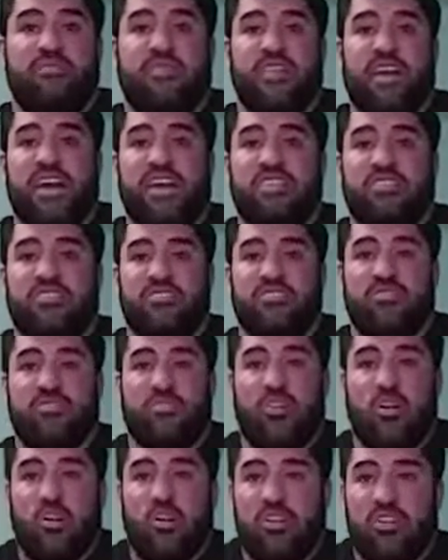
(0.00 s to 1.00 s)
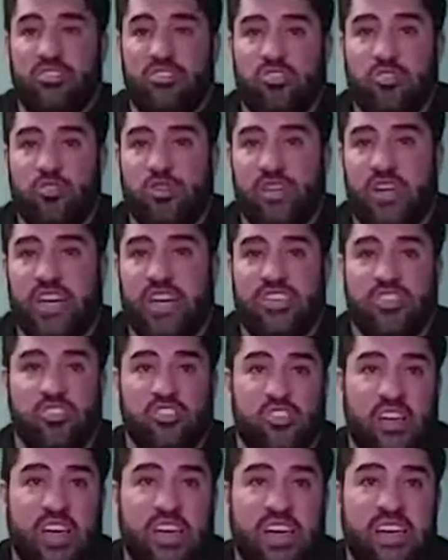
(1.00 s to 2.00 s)
factors of artichoke
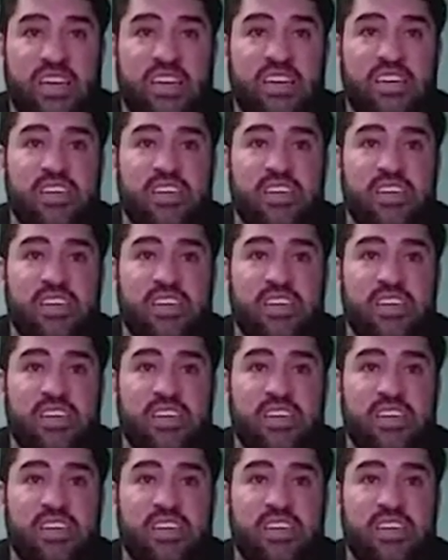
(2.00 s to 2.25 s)
extract,